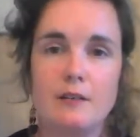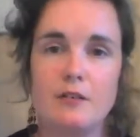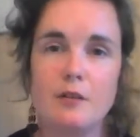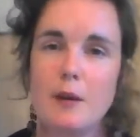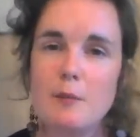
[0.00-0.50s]

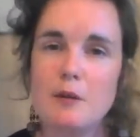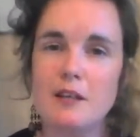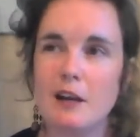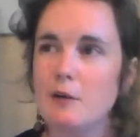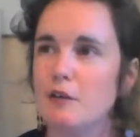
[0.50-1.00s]
So maybe,
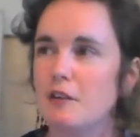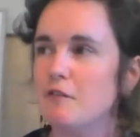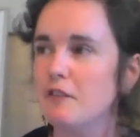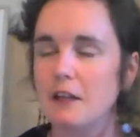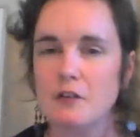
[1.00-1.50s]
you're in a
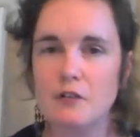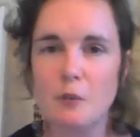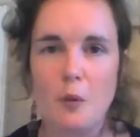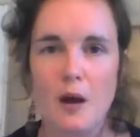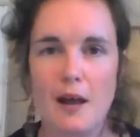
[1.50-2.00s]
village
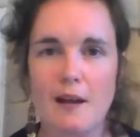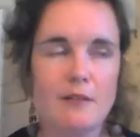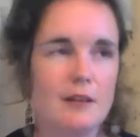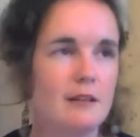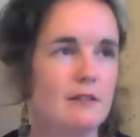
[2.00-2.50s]
somewhere
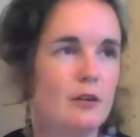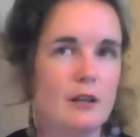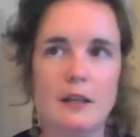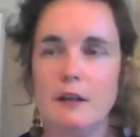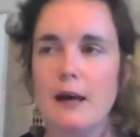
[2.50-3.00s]
and all
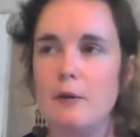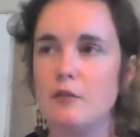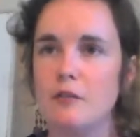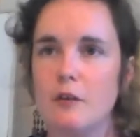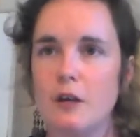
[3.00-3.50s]
the little
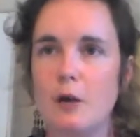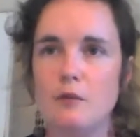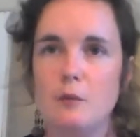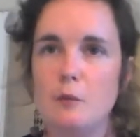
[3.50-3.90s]
houses look cozy,